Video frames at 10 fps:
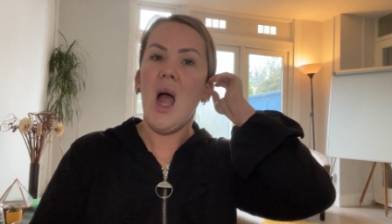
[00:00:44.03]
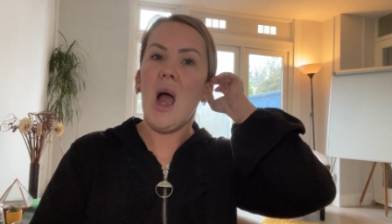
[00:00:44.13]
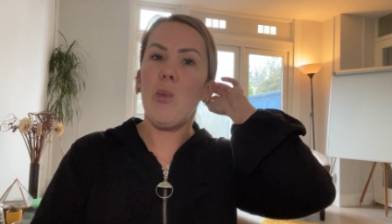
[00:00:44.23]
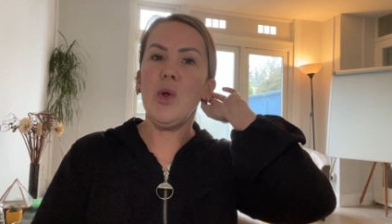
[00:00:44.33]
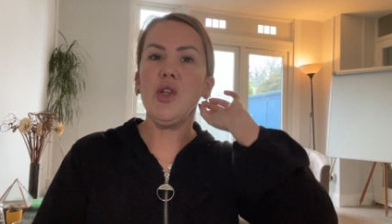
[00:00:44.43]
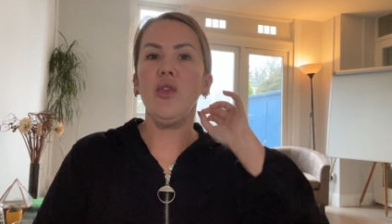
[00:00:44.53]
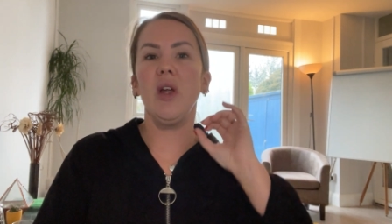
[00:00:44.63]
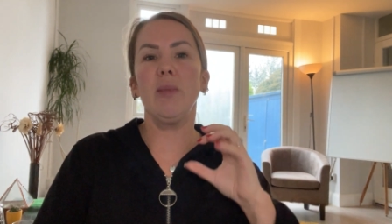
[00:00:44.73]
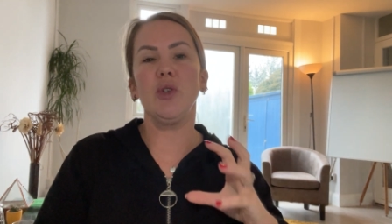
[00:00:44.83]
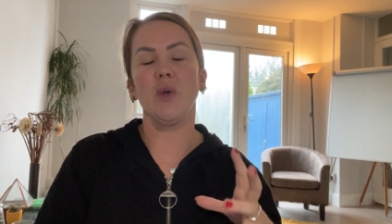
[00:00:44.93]
And when you're
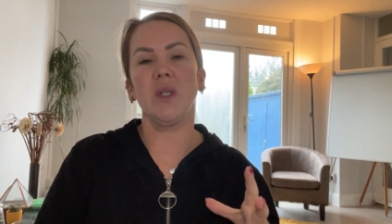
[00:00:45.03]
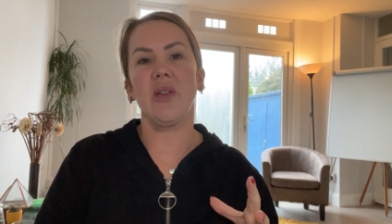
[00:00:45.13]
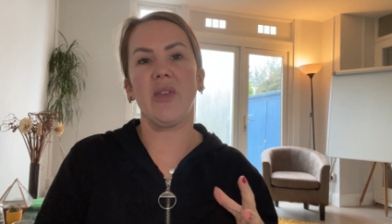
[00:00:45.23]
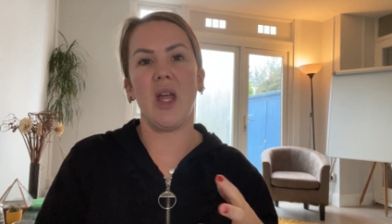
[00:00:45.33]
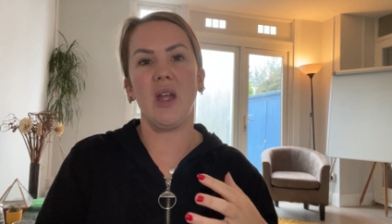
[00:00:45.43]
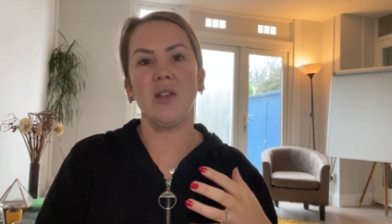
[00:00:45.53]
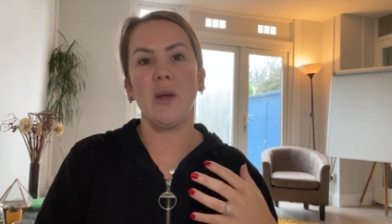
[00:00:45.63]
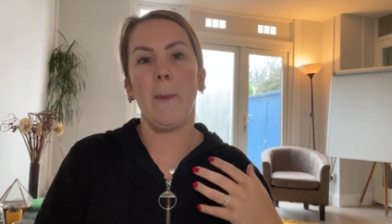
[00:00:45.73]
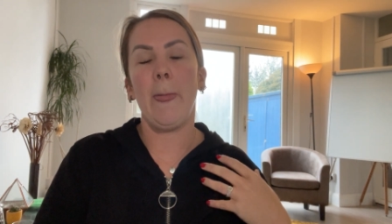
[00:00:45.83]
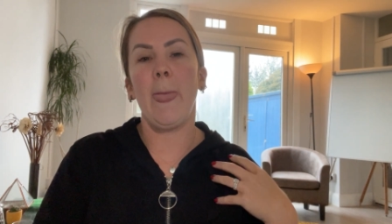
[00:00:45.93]
able to understand
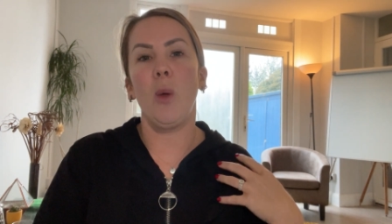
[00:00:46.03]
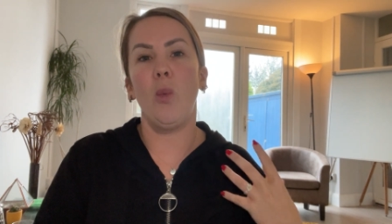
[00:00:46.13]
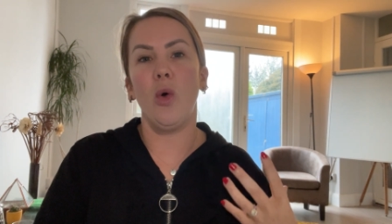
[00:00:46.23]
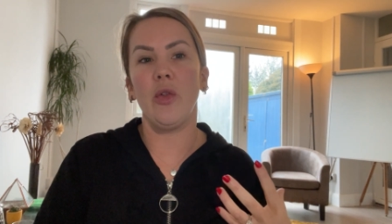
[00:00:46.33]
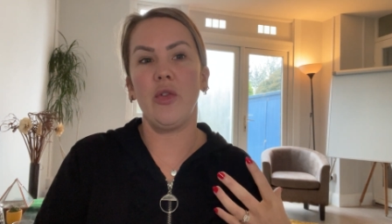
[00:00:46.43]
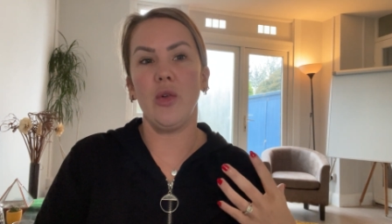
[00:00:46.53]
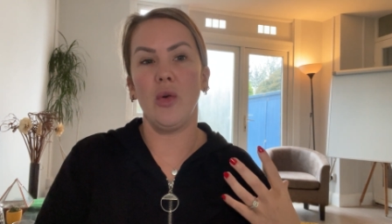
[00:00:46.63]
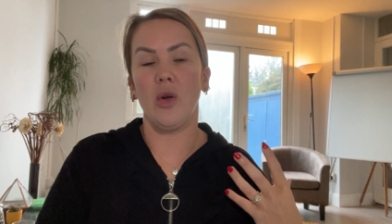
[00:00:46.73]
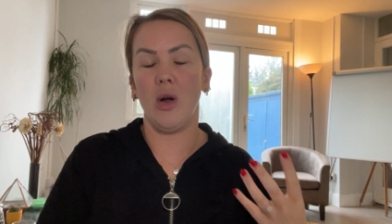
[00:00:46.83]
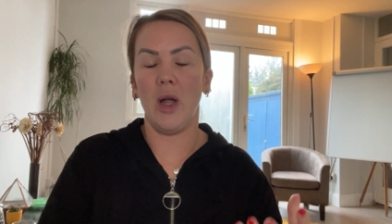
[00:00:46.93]
what
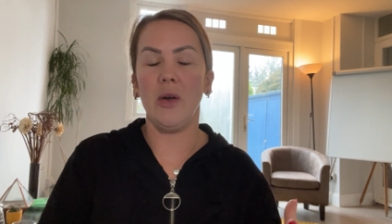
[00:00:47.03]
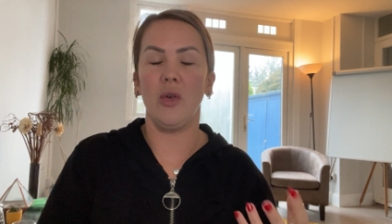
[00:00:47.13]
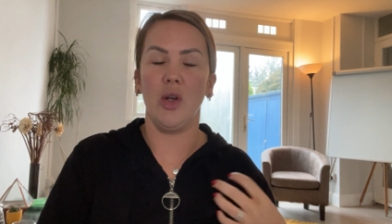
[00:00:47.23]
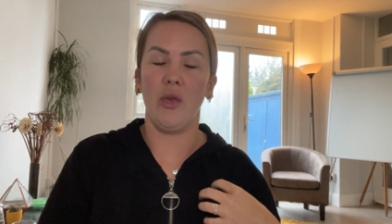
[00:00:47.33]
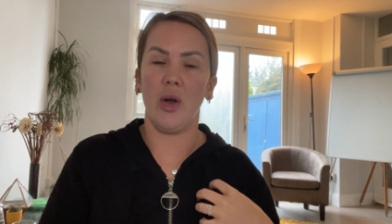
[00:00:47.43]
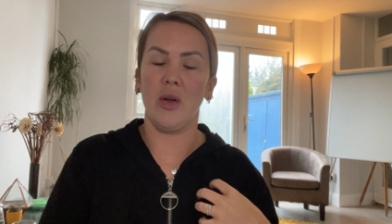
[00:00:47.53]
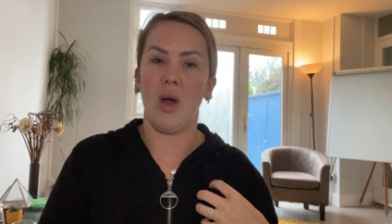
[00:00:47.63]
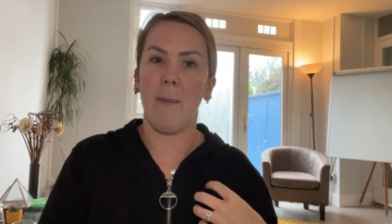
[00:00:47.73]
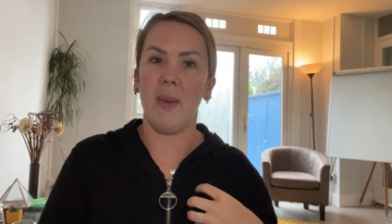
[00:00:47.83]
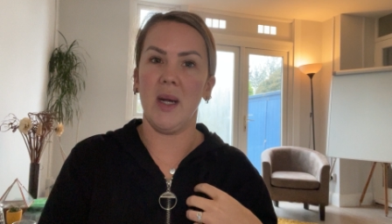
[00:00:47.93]
your client or your own
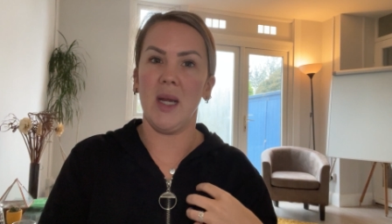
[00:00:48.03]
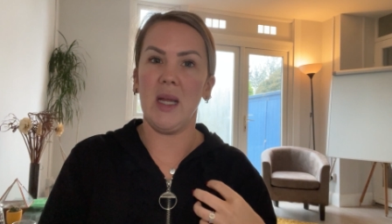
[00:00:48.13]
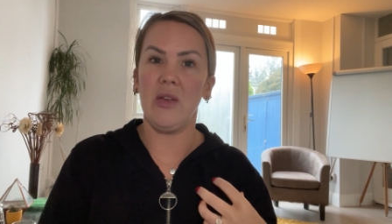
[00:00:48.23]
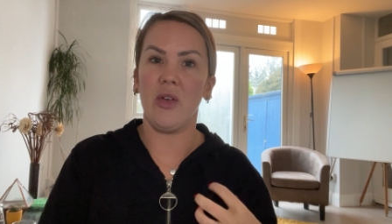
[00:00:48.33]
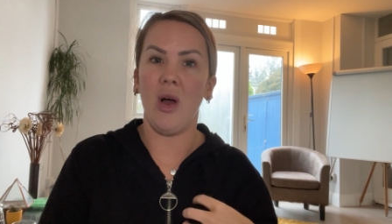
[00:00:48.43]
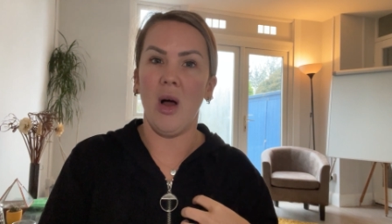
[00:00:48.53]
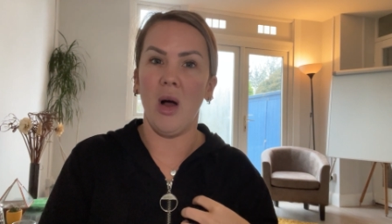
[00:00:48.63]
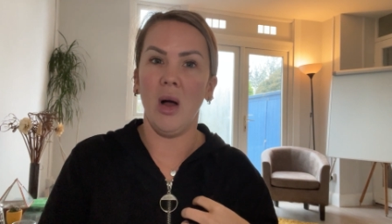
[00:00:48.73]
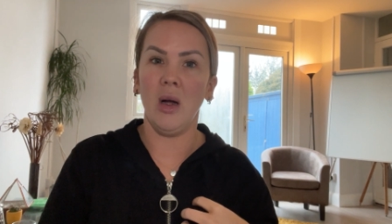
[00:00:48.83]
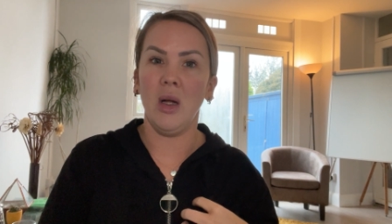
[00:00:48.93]
unmet needs
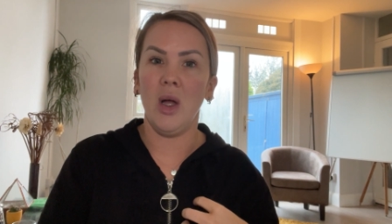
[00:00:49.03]
are,